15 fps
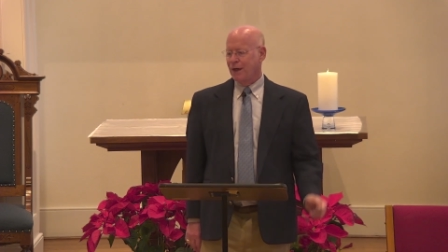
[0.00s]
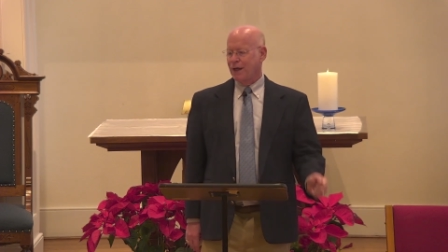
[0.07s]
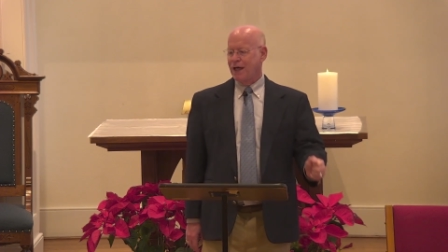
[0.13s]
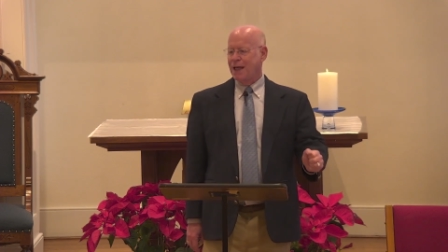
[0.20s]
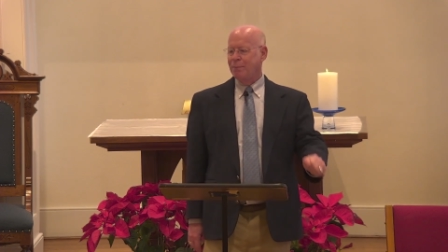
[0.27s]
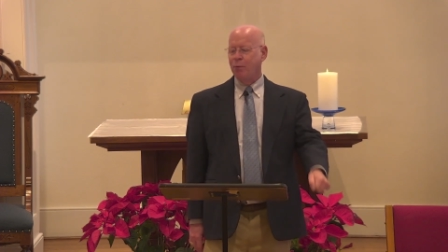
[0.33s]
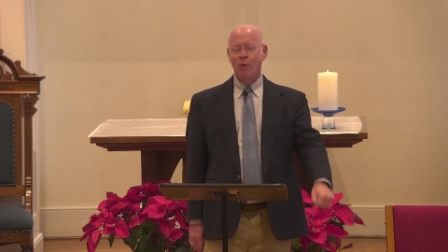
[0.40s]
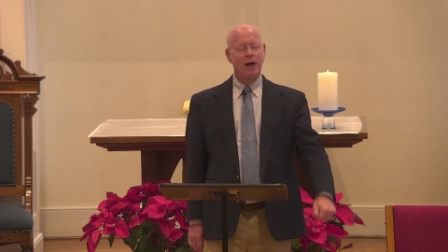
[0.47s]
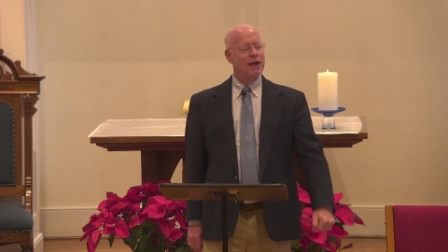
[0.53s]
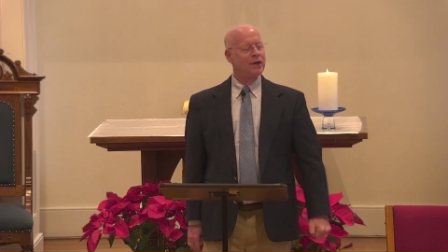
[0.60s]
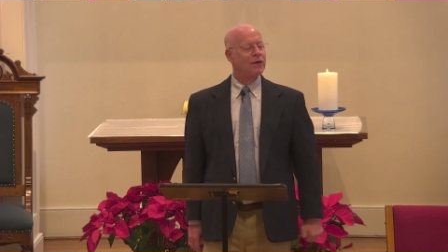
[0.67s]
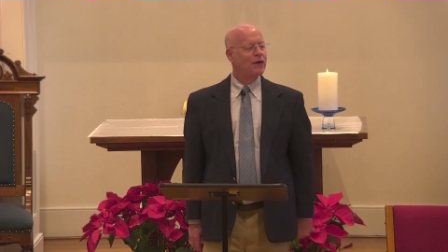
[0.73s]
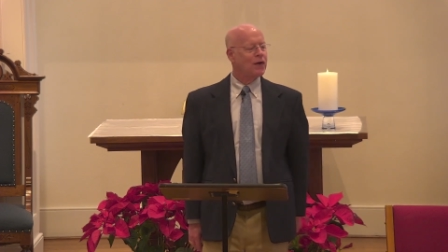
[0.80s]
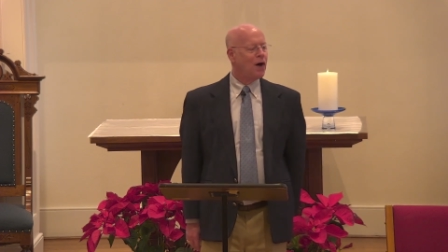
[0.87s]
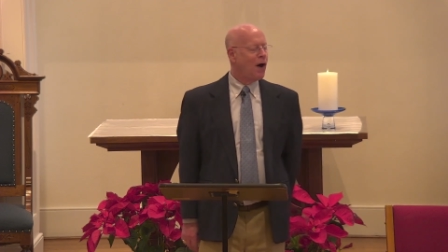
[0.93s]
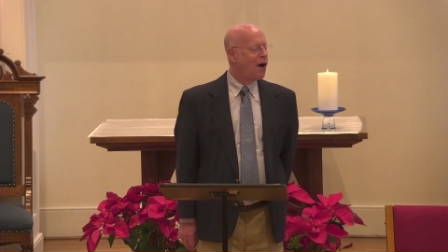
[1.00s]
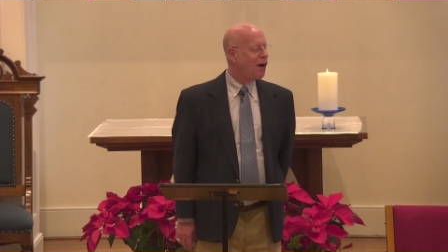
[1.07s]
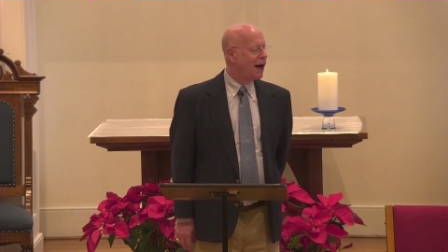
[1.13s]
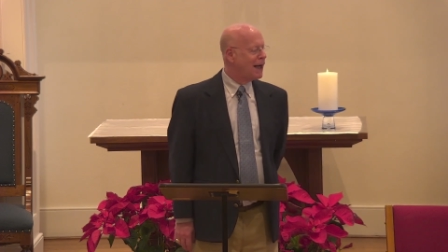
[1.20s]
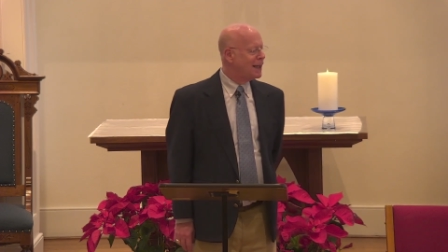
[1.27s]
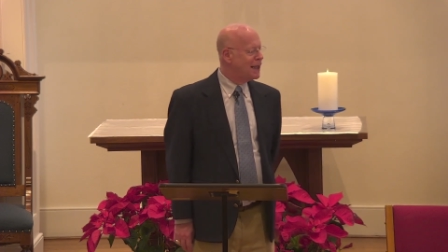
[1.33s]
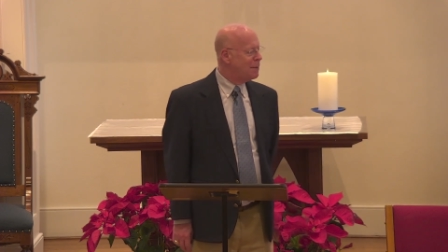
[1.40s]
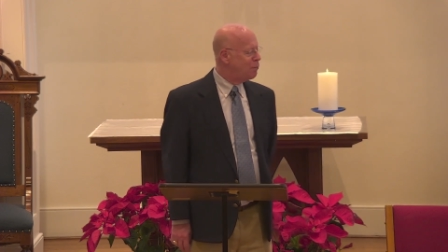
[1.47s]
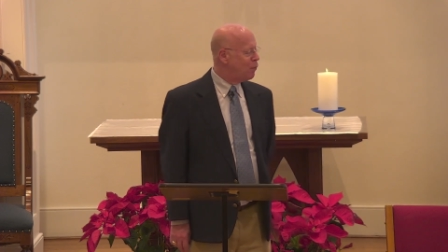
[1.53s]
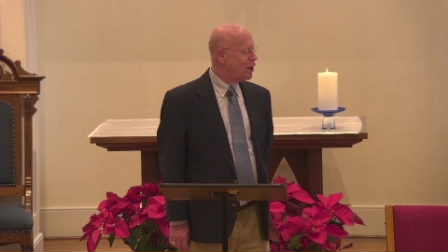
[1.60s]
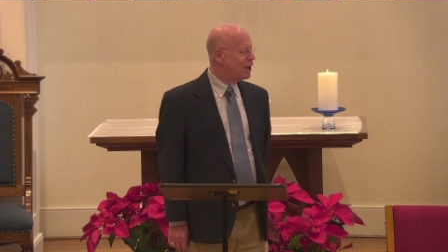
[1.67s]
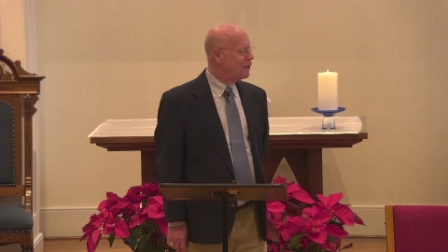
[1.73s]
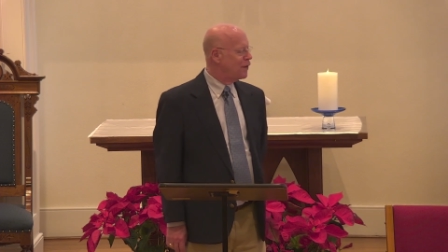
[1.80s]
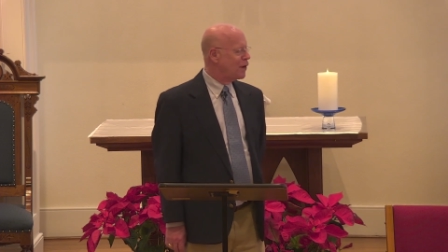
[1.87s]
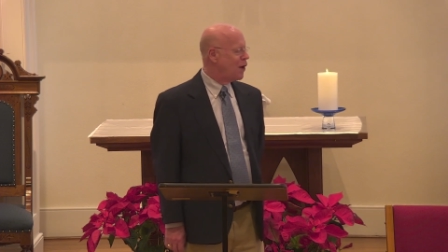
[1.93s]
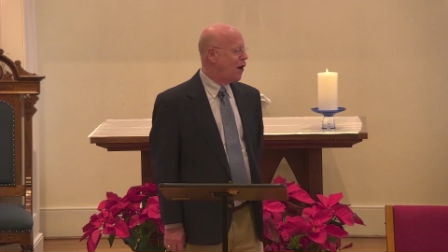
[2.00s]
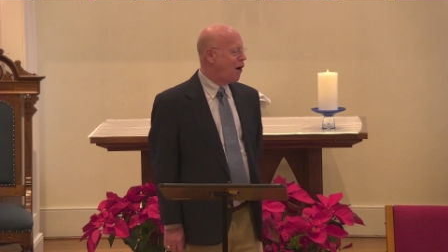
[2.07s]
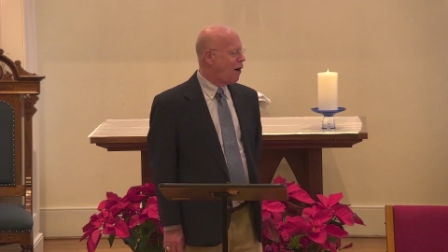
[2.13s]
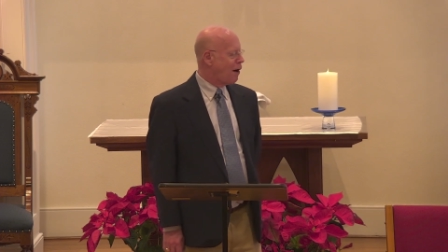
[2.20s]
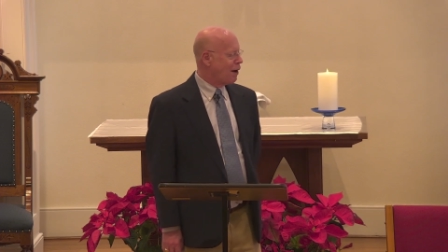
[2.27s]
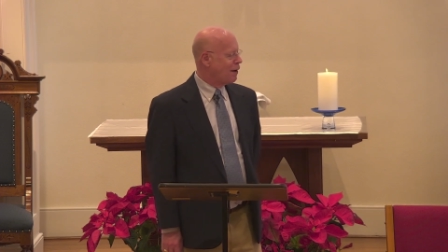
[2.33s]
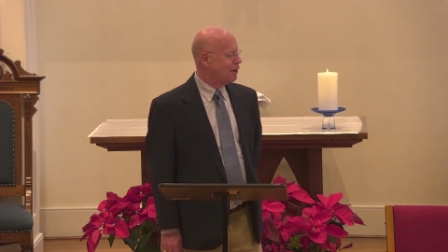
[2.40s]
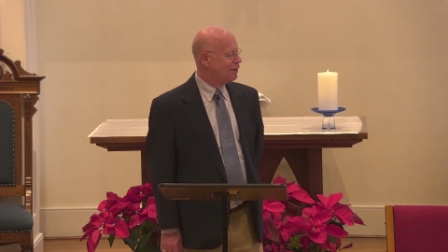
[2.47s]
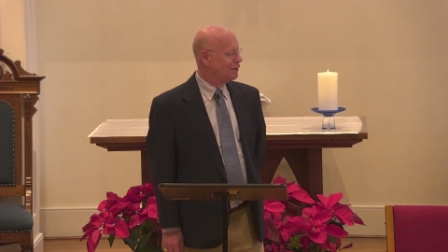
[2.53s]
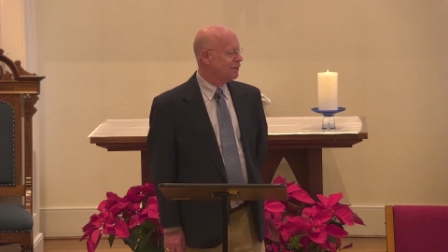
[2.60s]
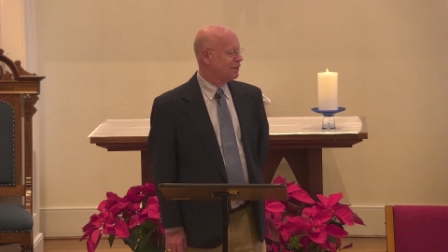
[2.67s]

Keep one in the car. I keep one in the car.